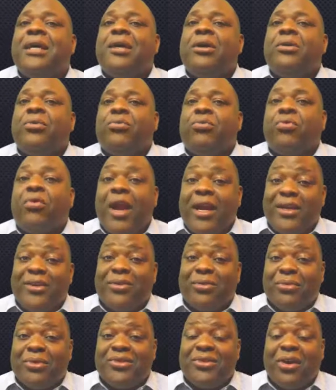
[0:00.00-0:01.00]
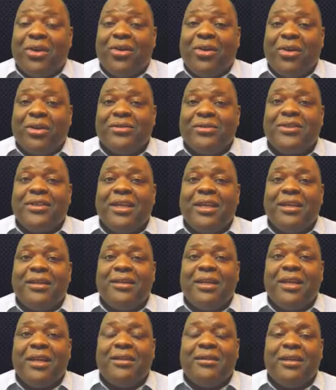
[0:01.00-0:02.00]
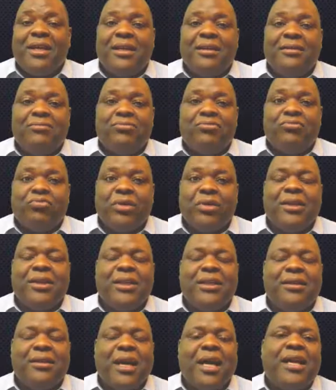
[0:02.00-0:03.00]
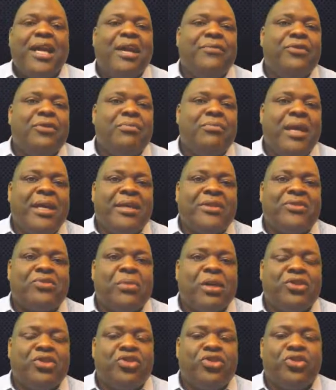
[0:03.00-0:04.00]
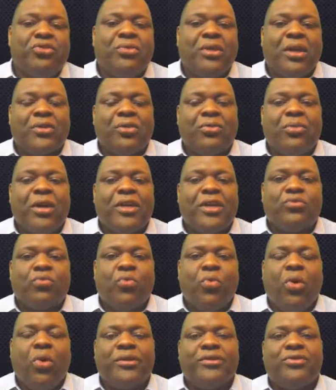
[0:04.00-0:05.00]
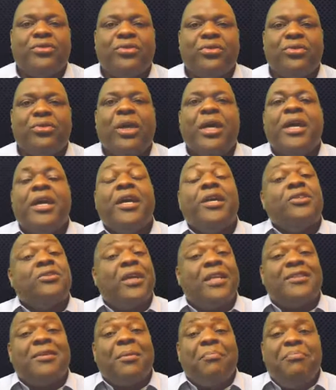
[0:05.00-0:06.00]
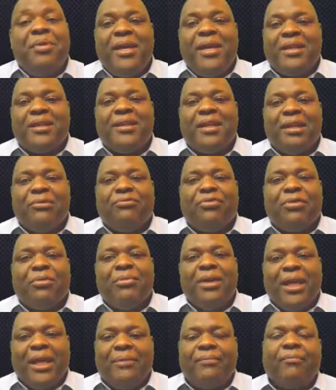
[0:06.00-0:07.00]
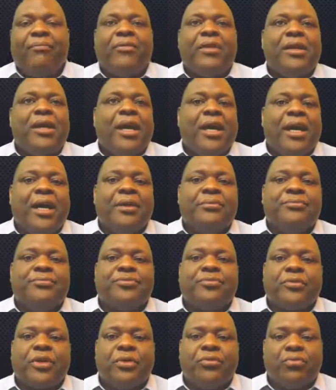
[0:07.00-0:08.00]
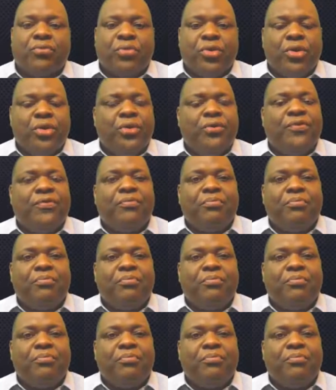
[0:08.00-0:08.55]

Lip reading: wreck your returns and really not have you make as much as you would otherwise want to. So that's a big thing for me. Roof,